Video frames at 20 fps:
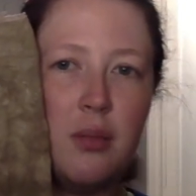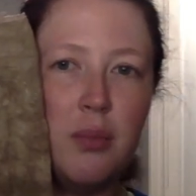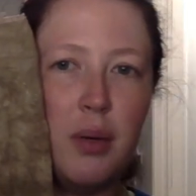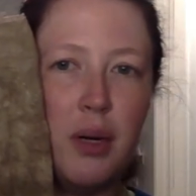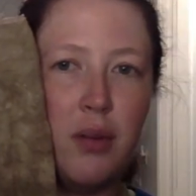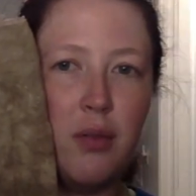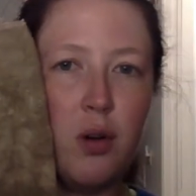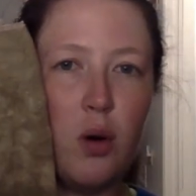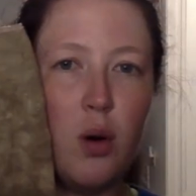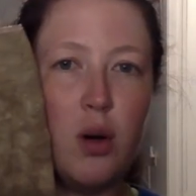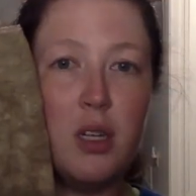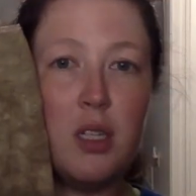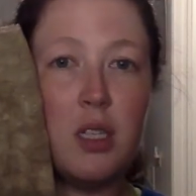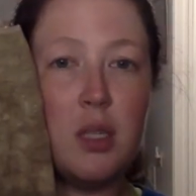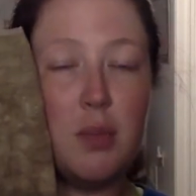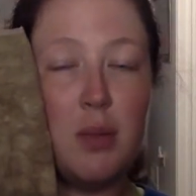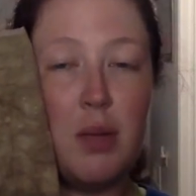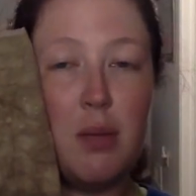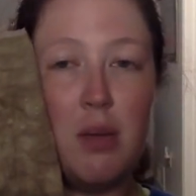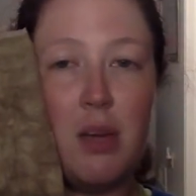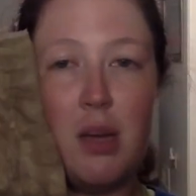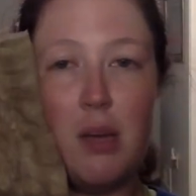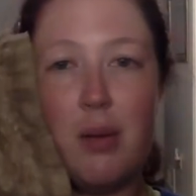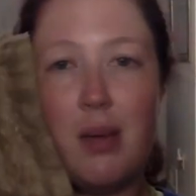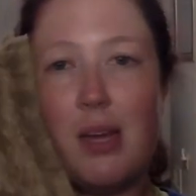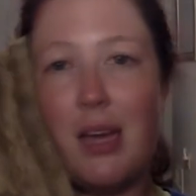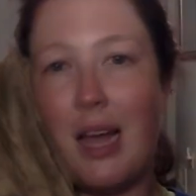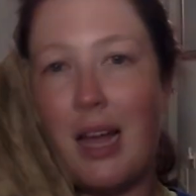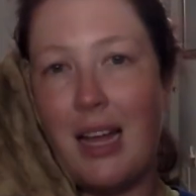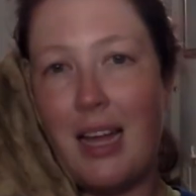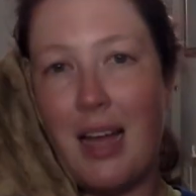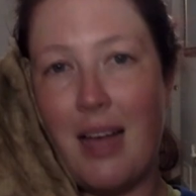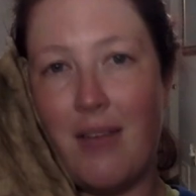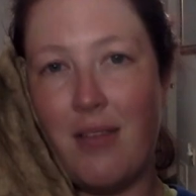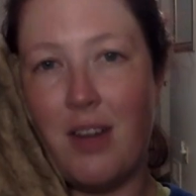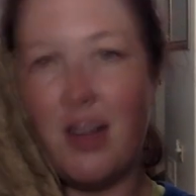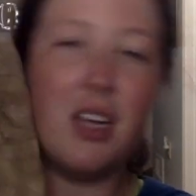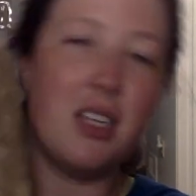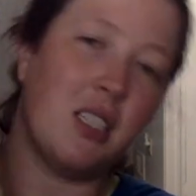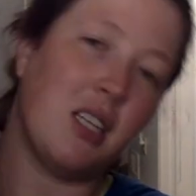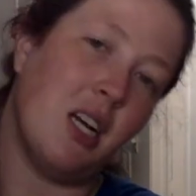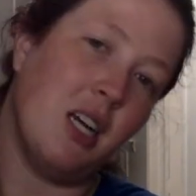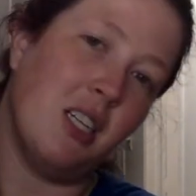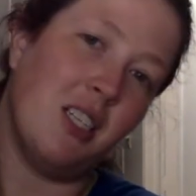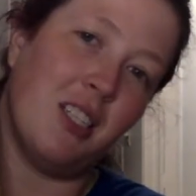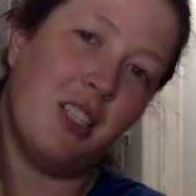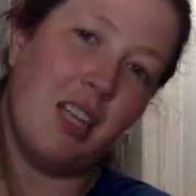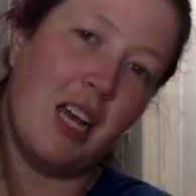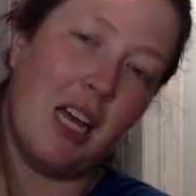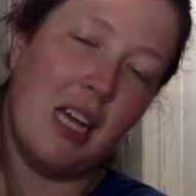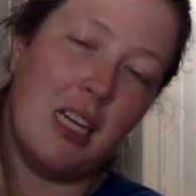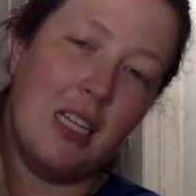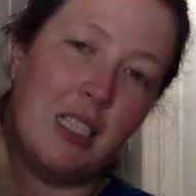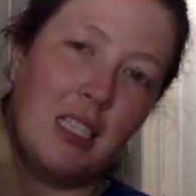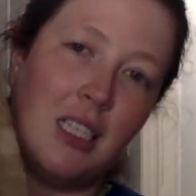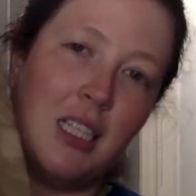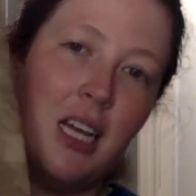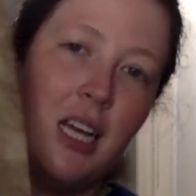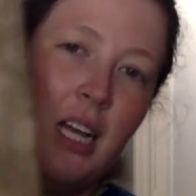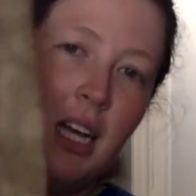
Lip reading: But of course, me being me, I have not cut to size,